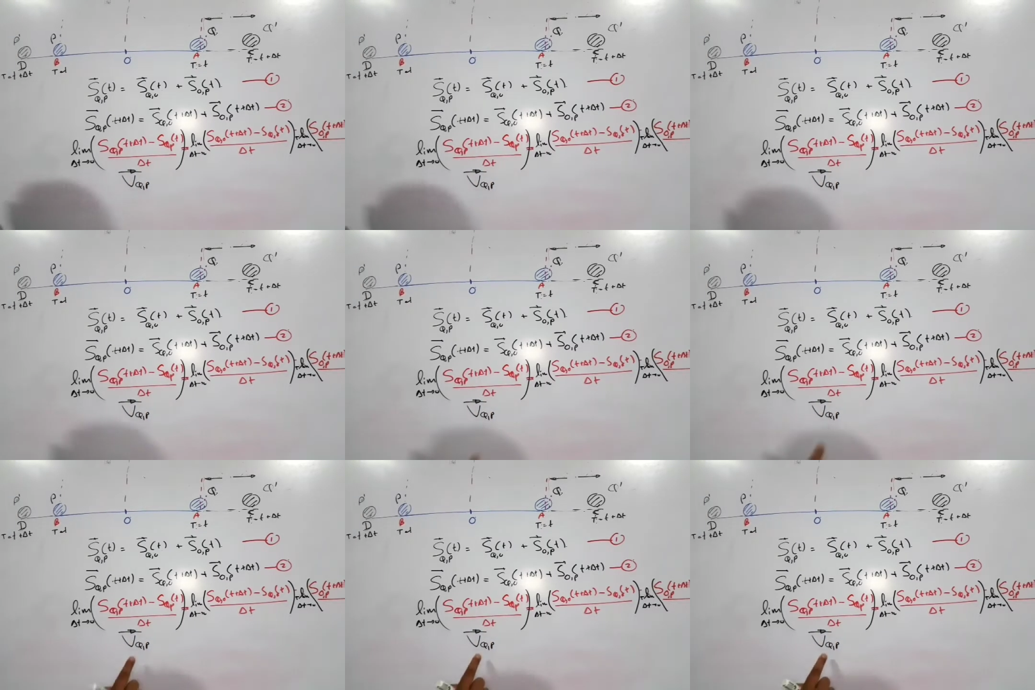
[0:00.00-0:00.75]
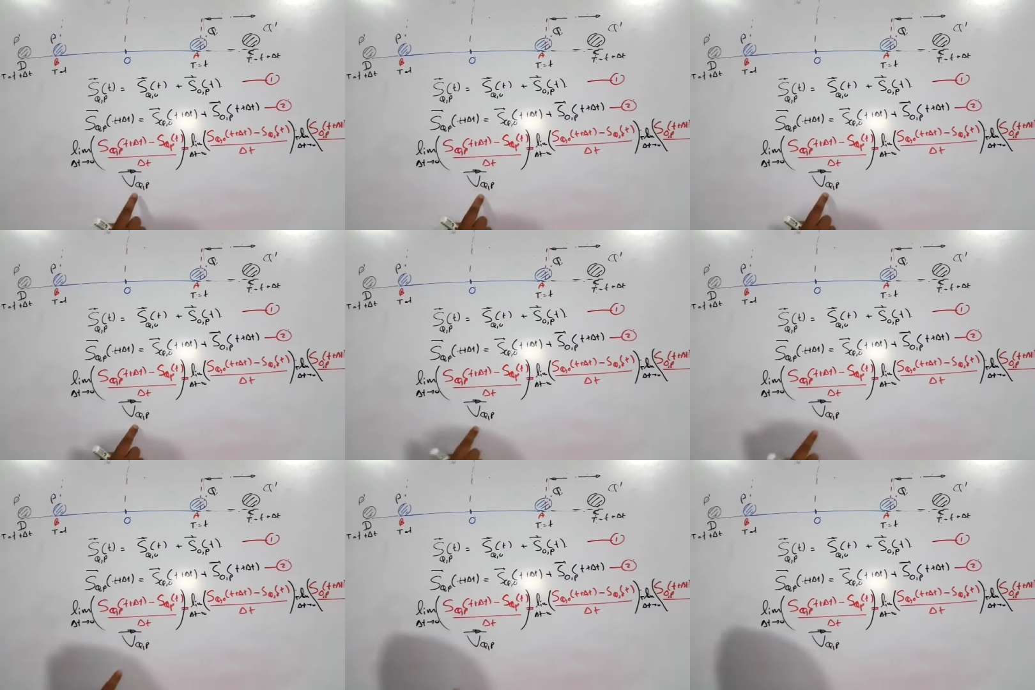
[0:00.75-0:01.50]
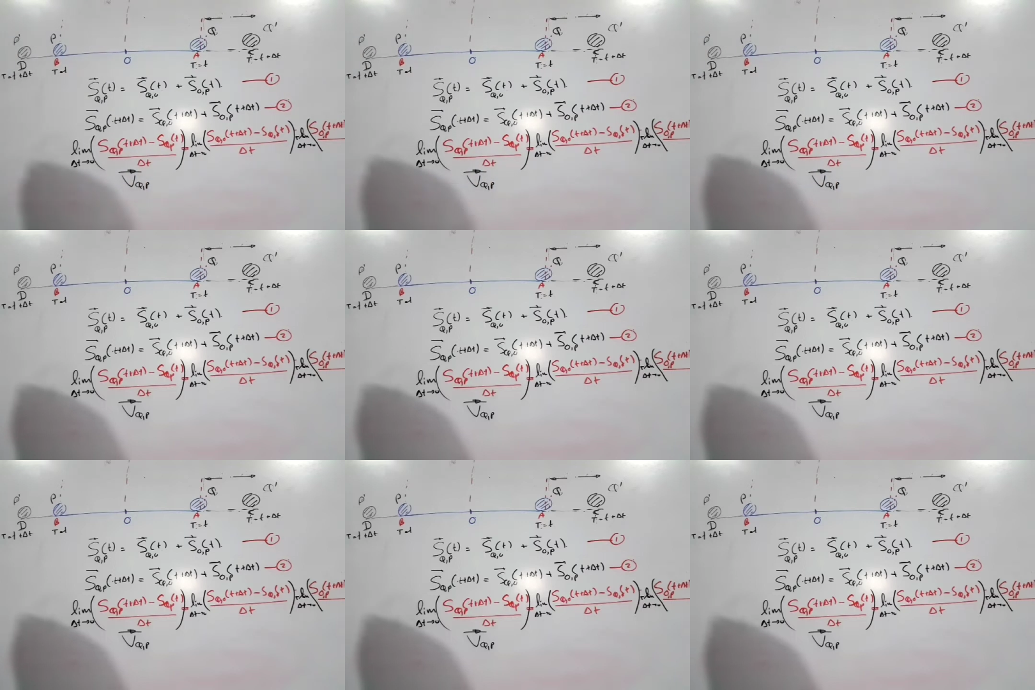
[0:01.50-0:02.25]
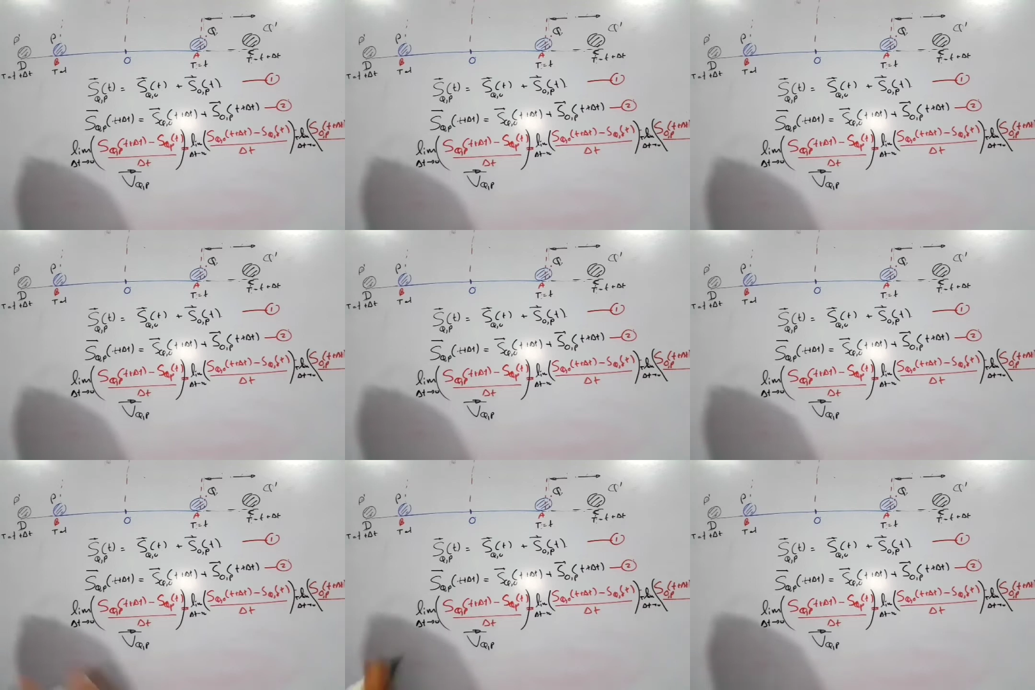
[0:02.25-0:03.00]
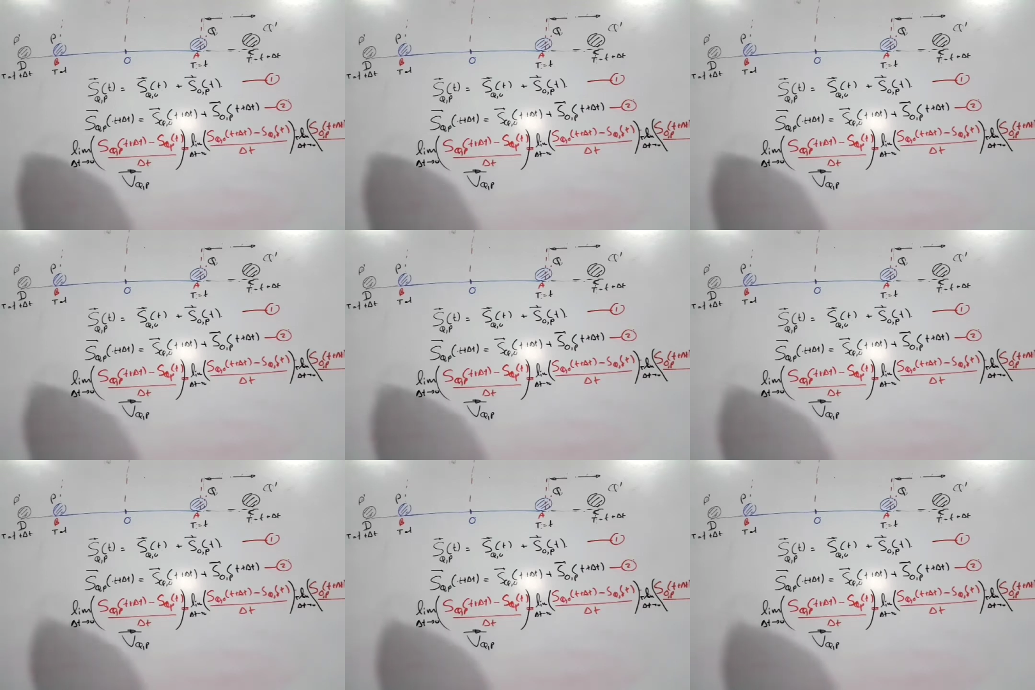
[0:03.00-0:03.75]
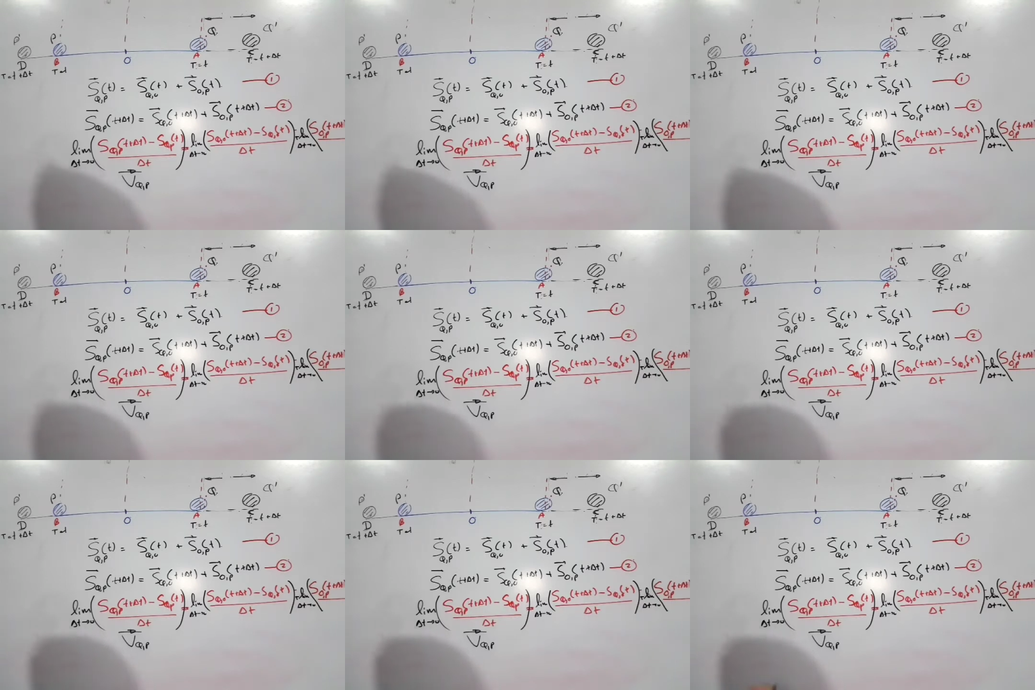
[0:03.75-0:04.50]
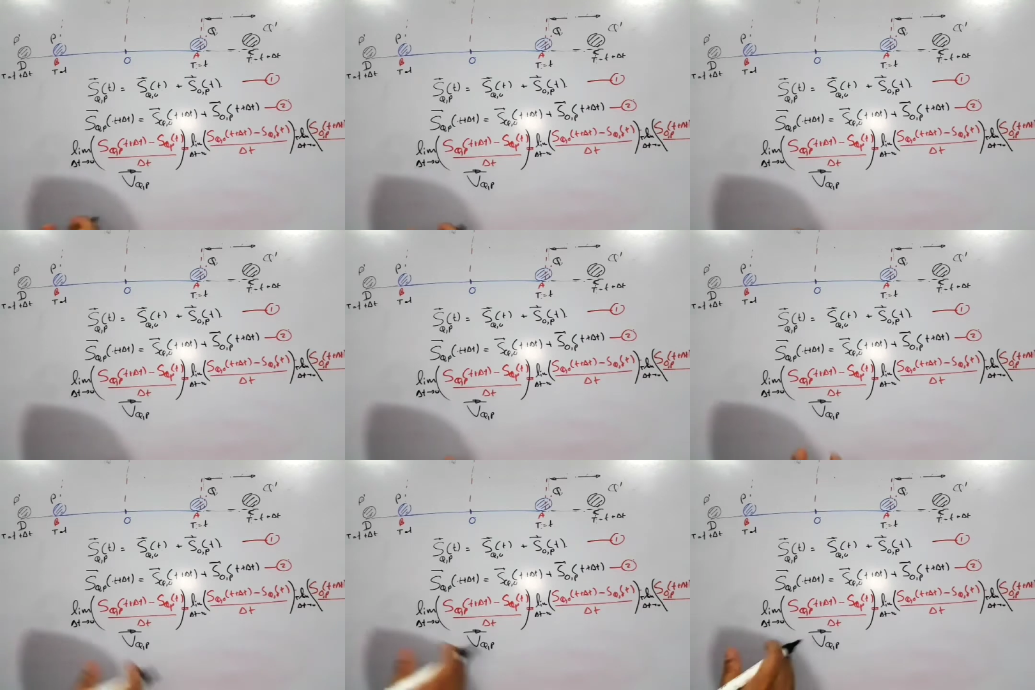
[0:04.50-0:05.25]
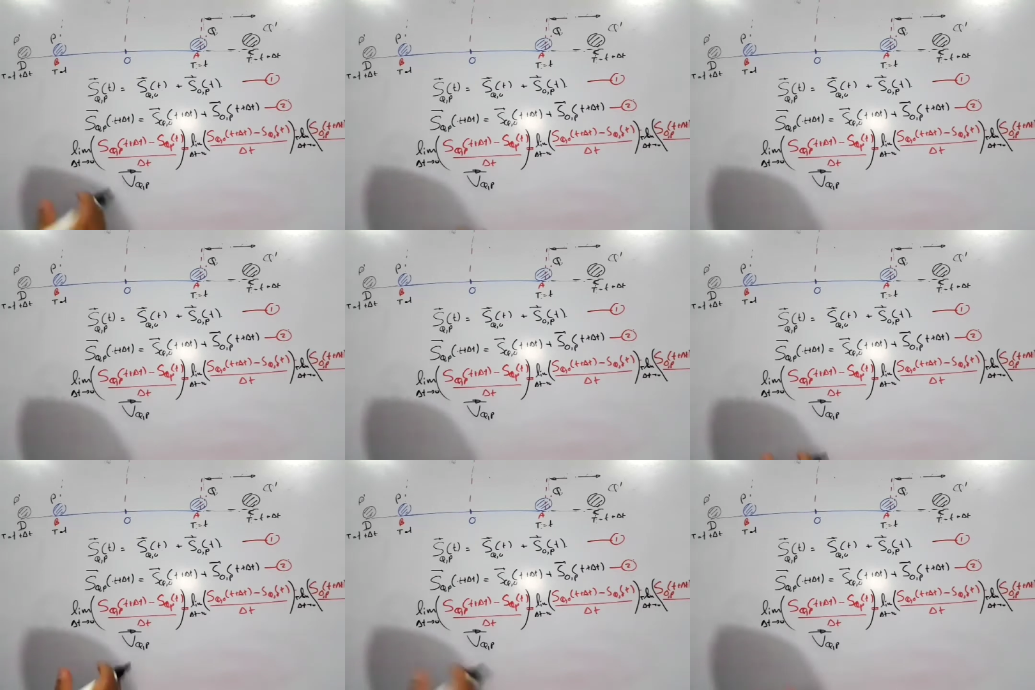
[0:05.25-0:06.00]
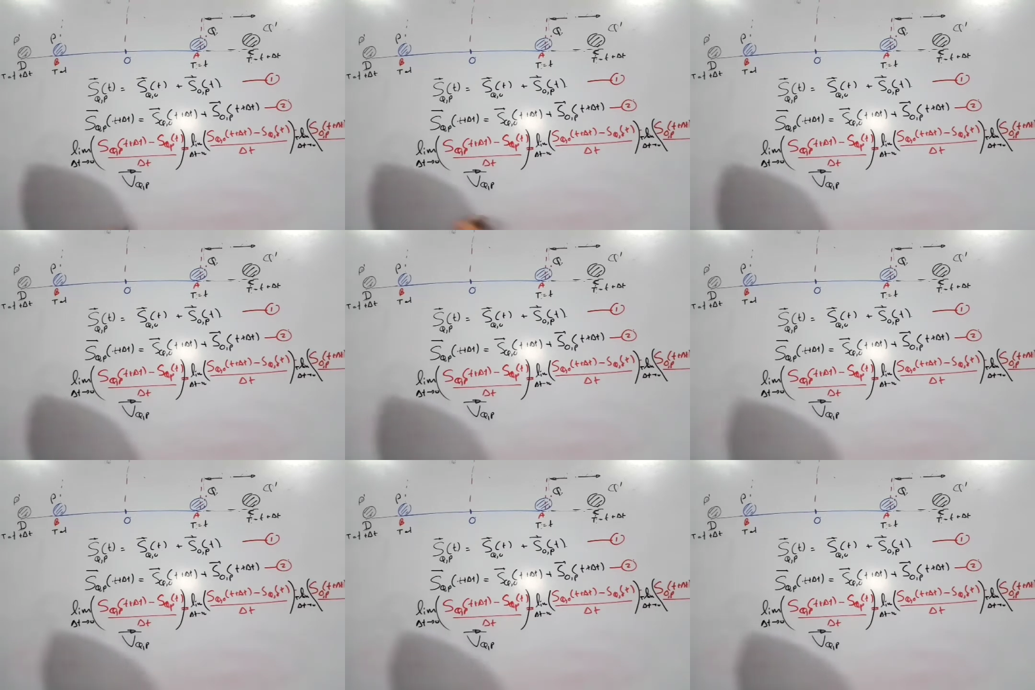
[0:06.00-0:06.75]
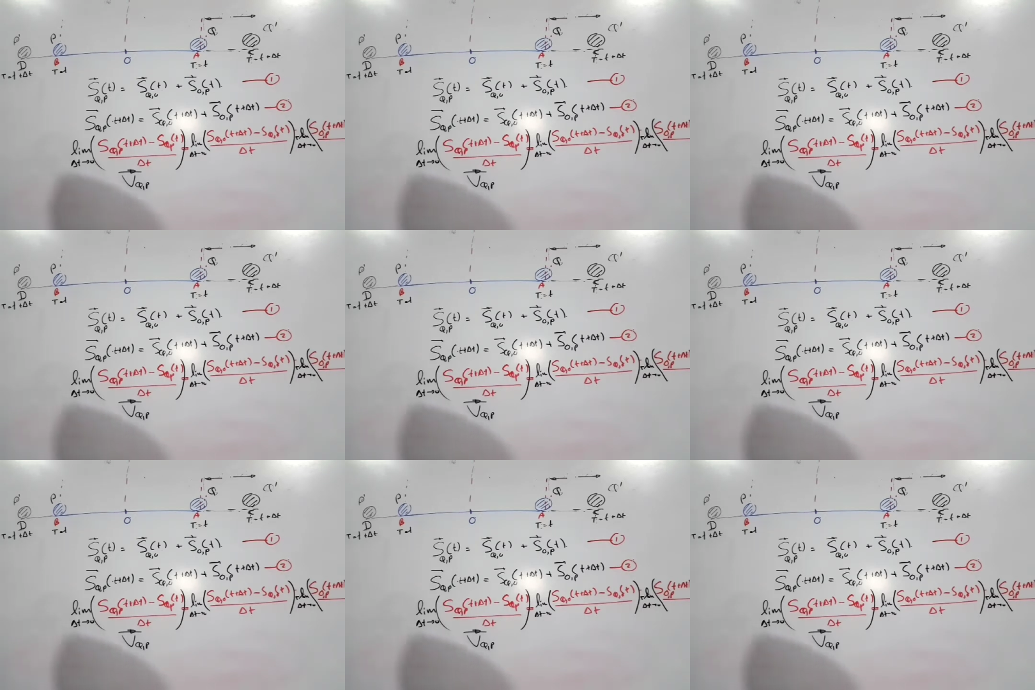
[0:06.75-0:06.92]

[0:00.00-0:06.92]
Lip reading: No face is visible, so there are no lips to read.